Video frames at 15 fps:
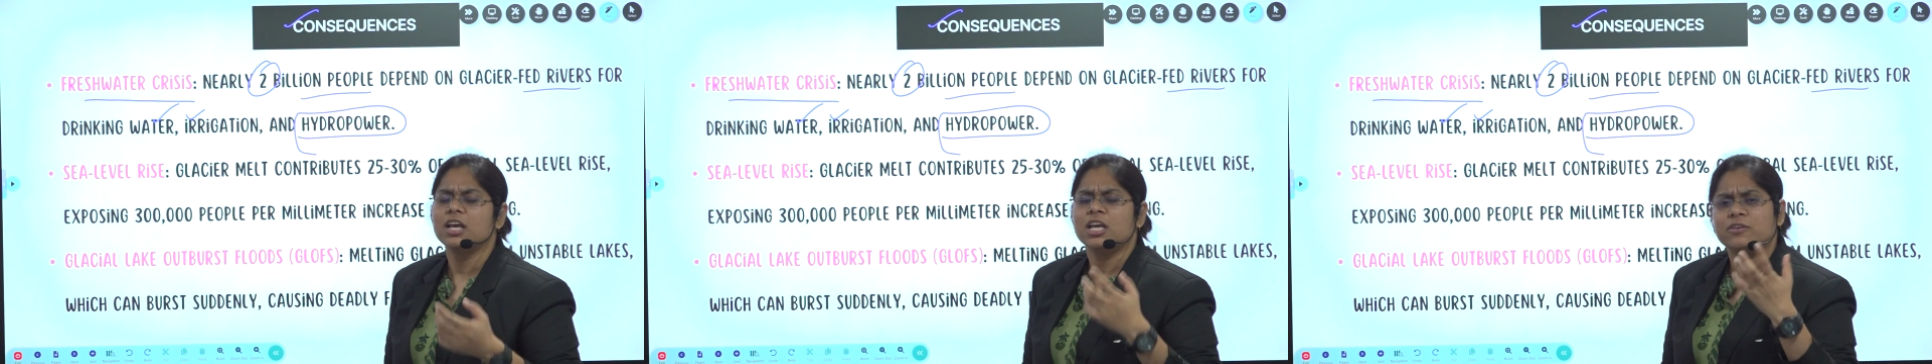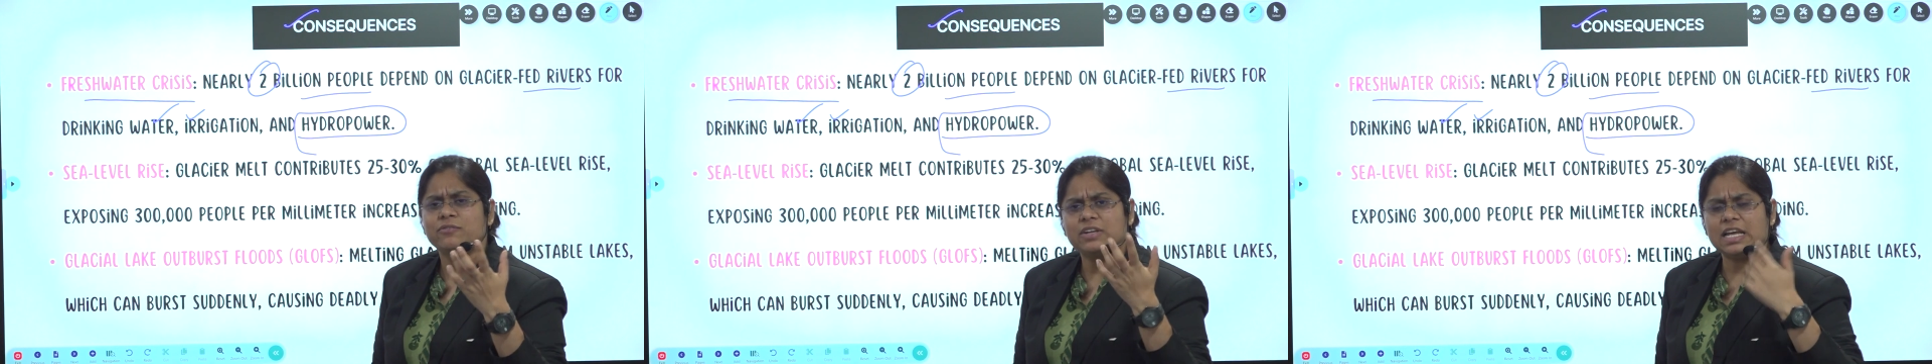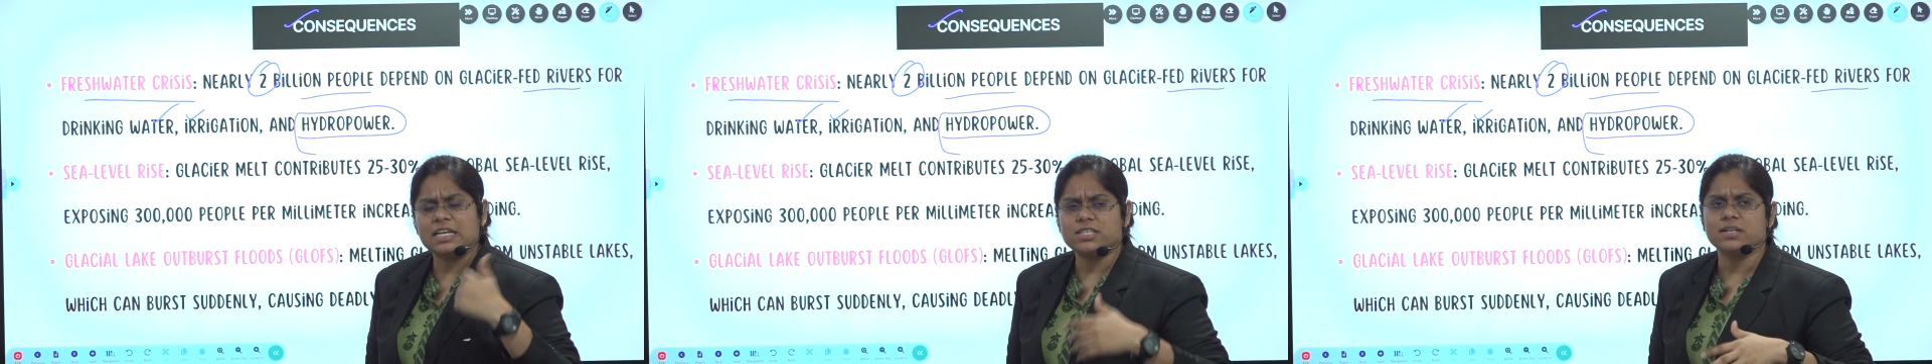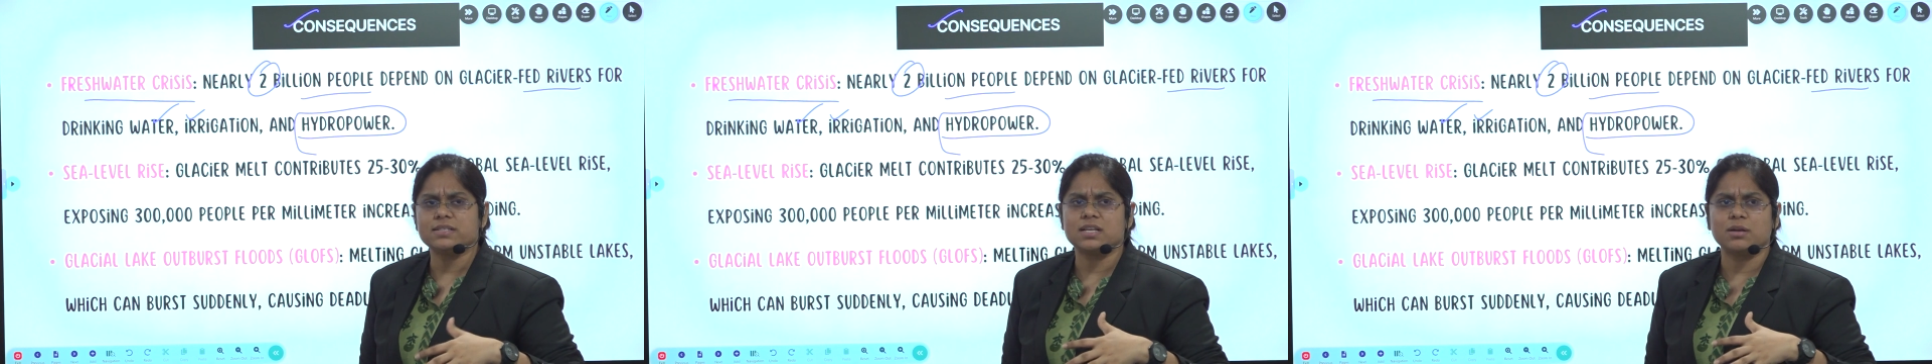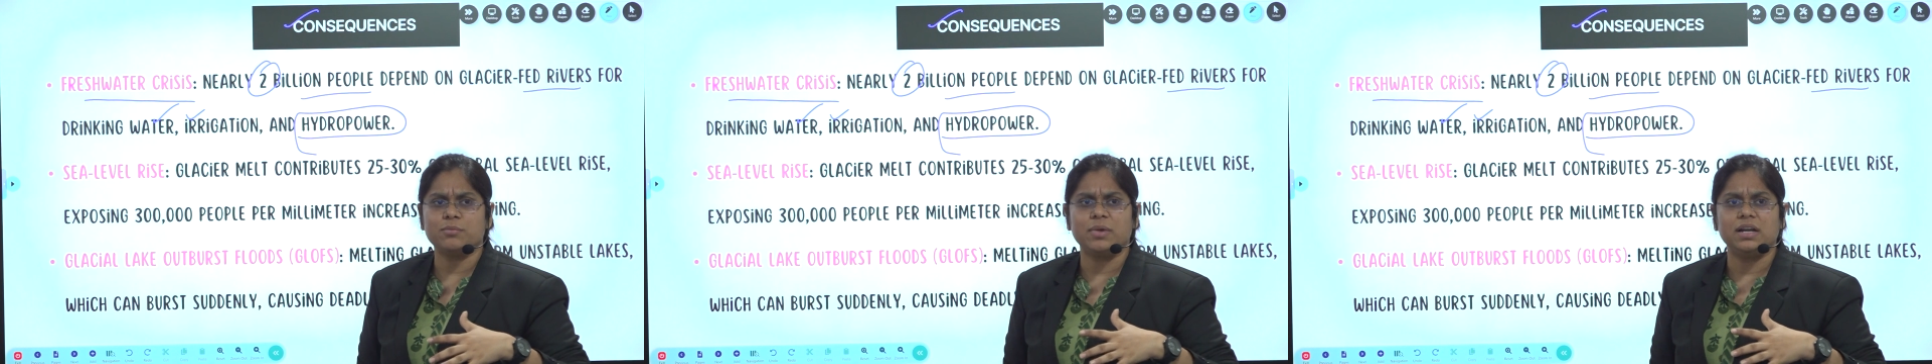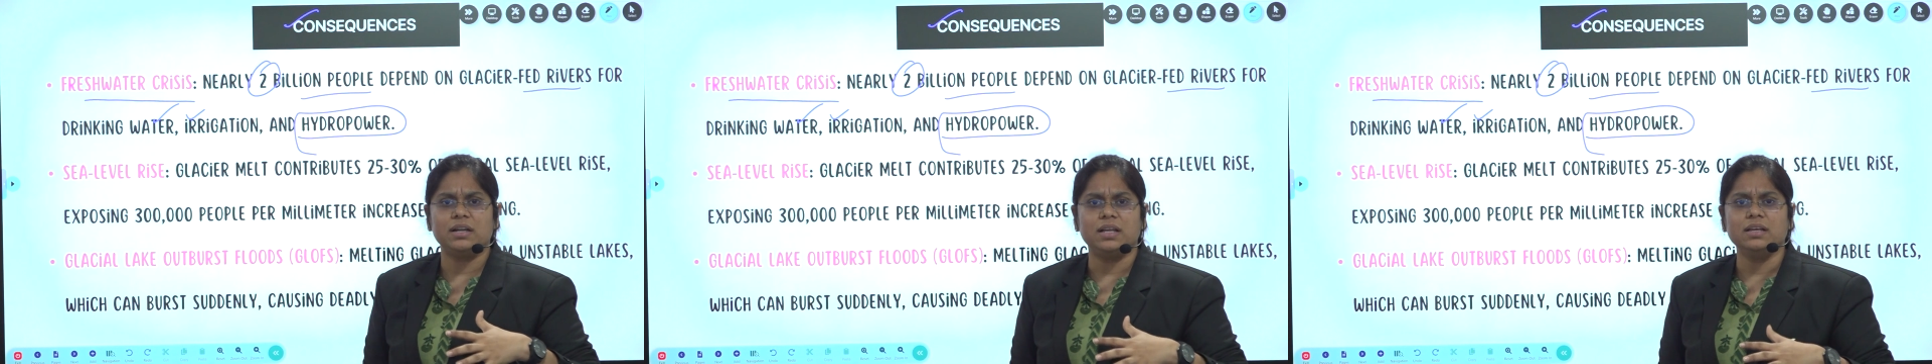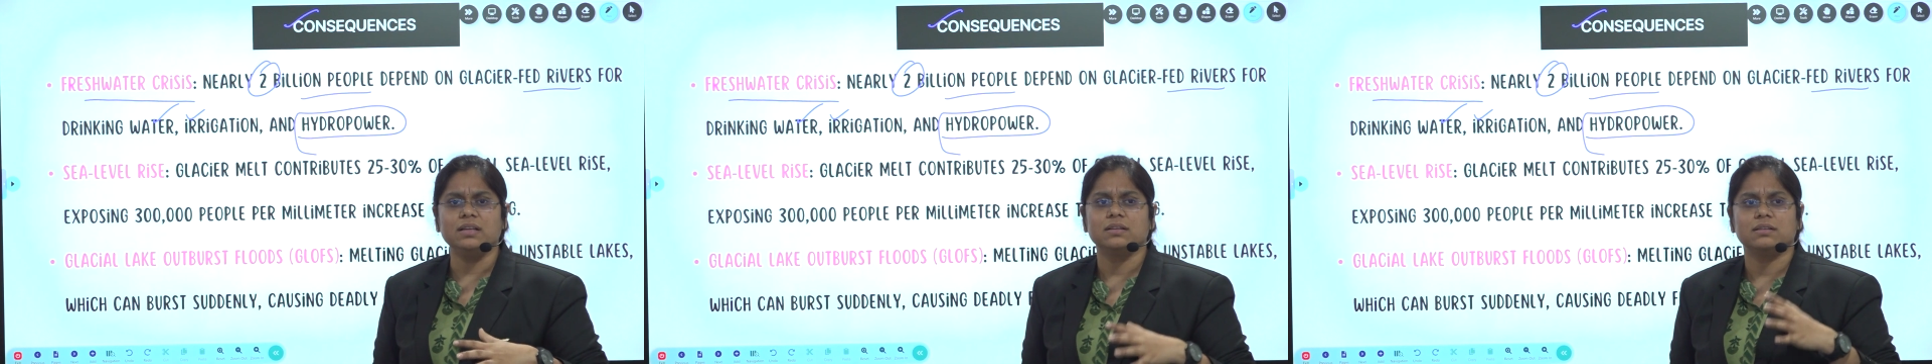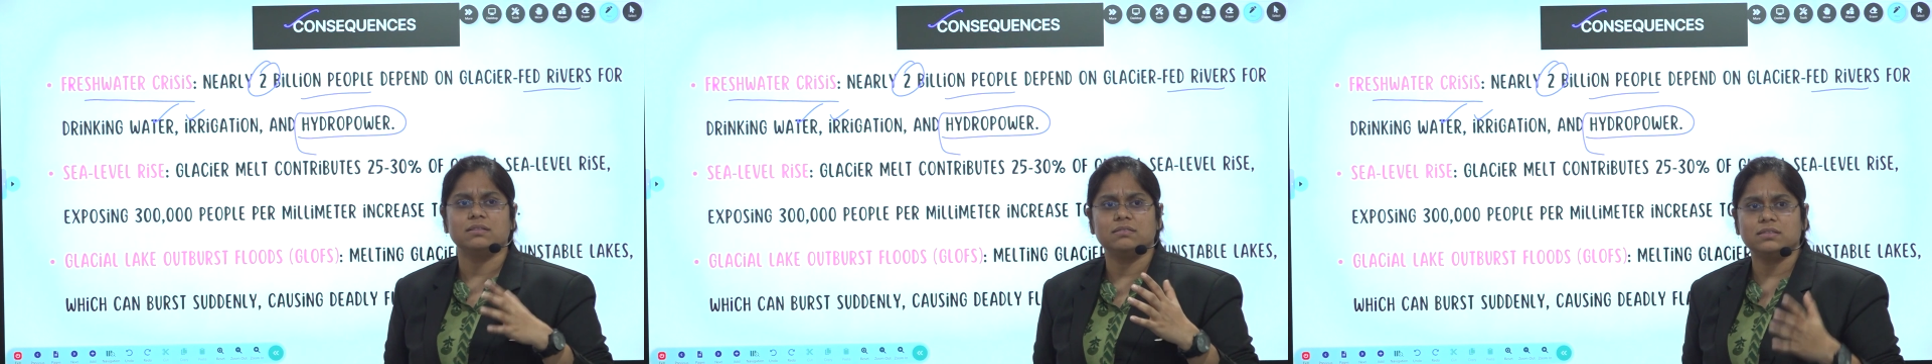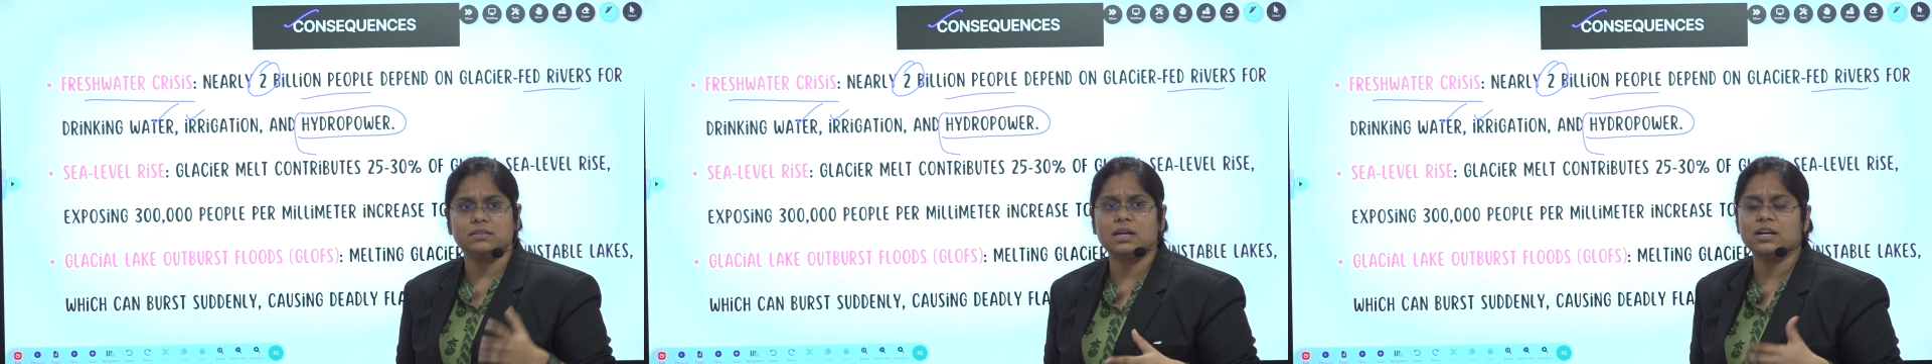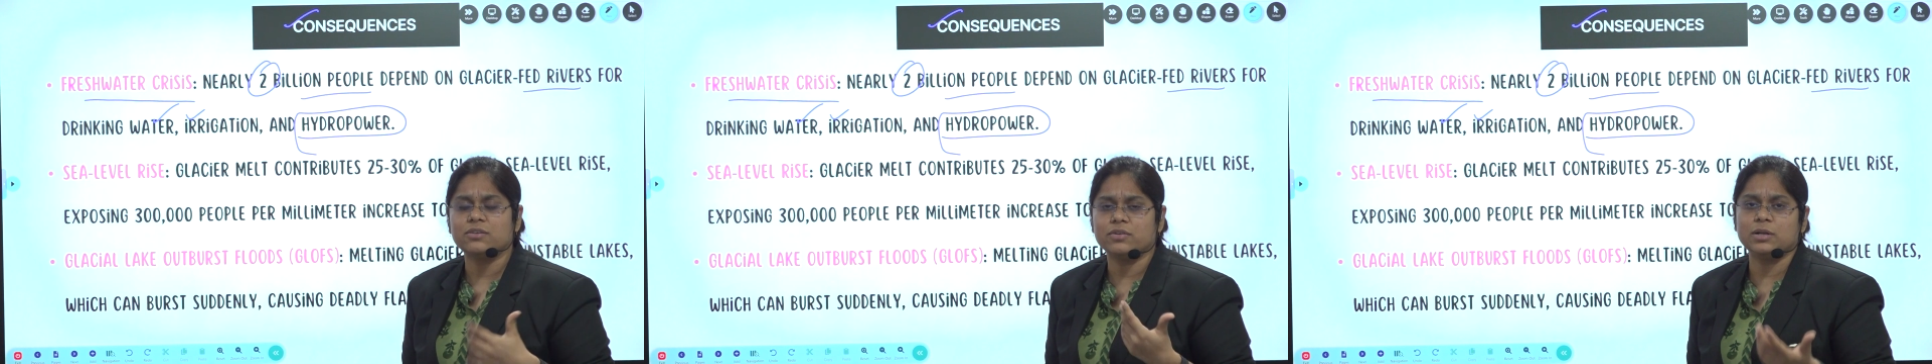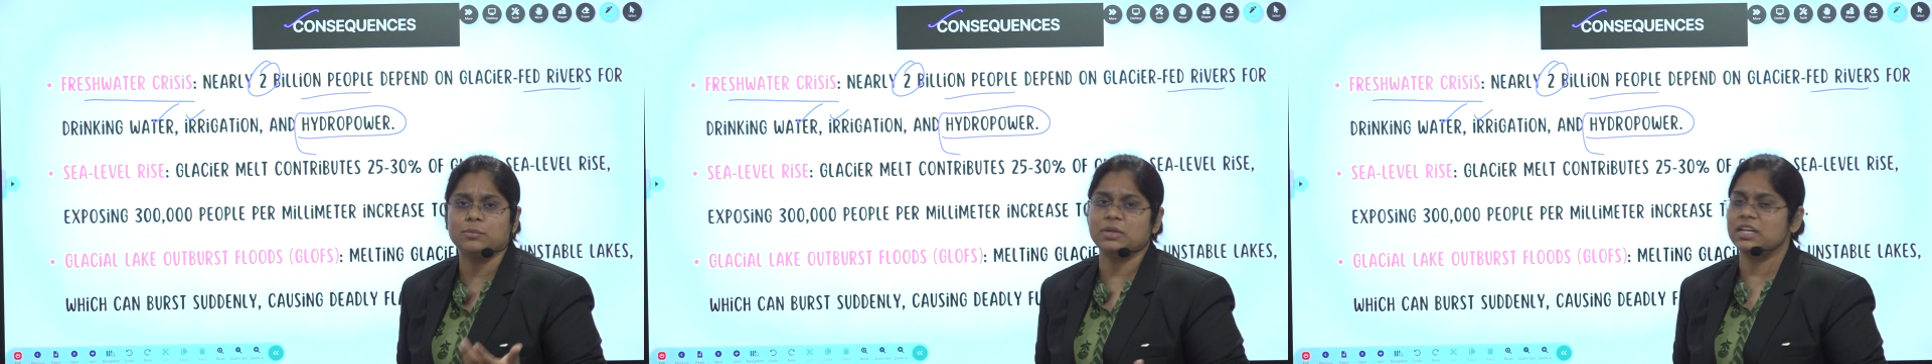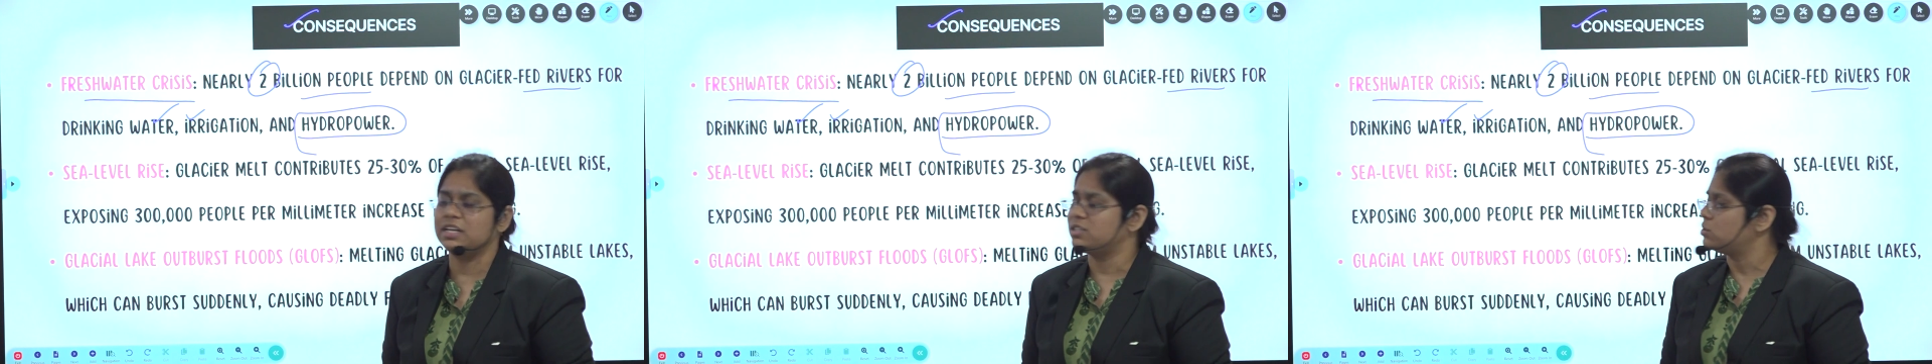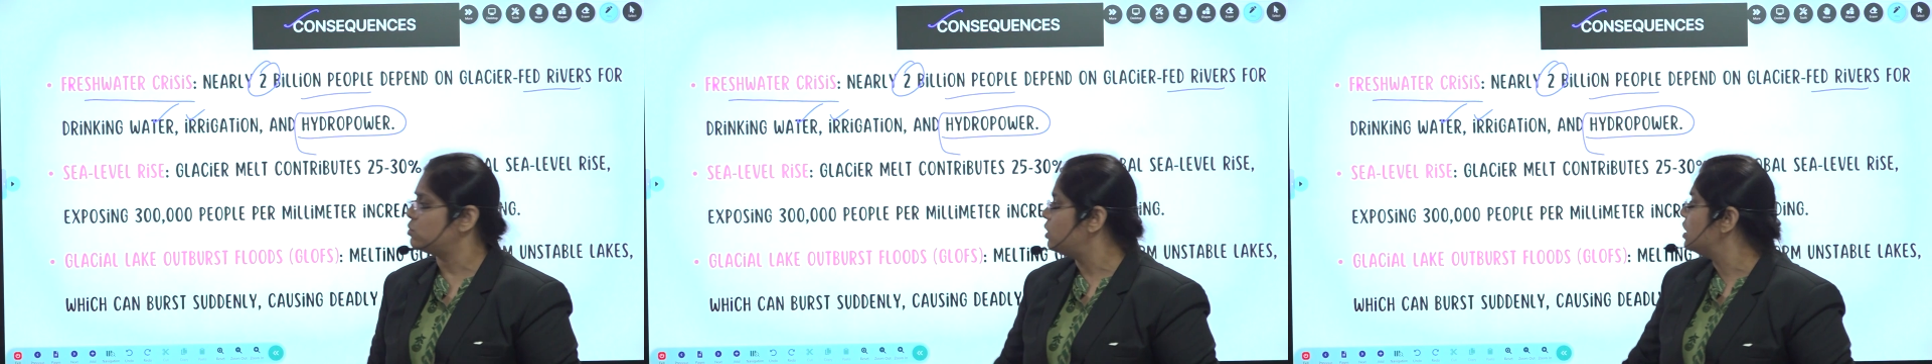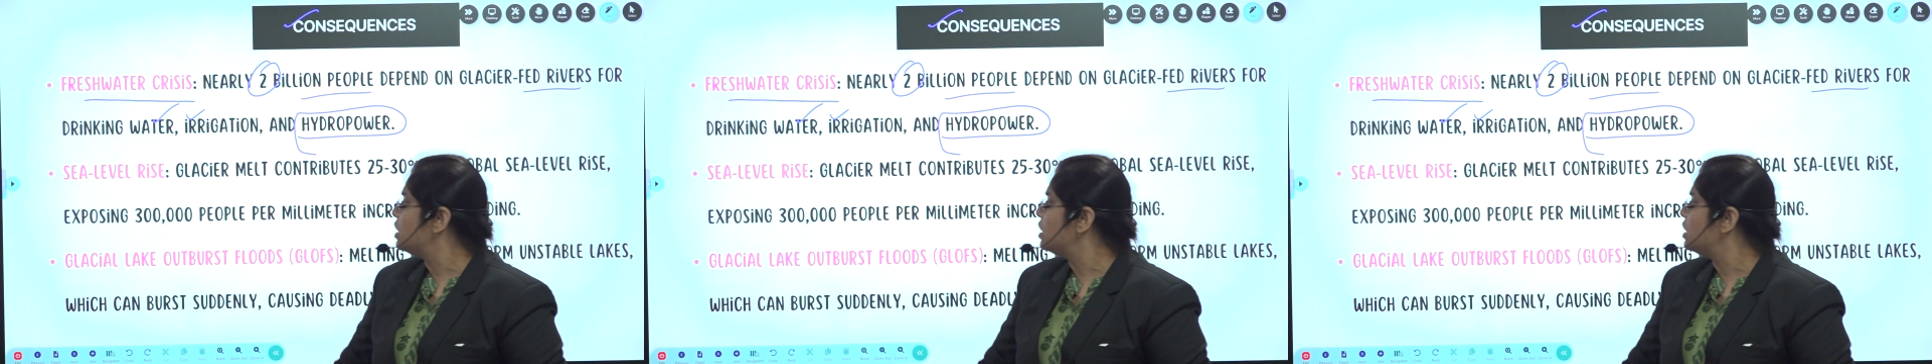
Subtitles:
If glaciers are melting, that will lead to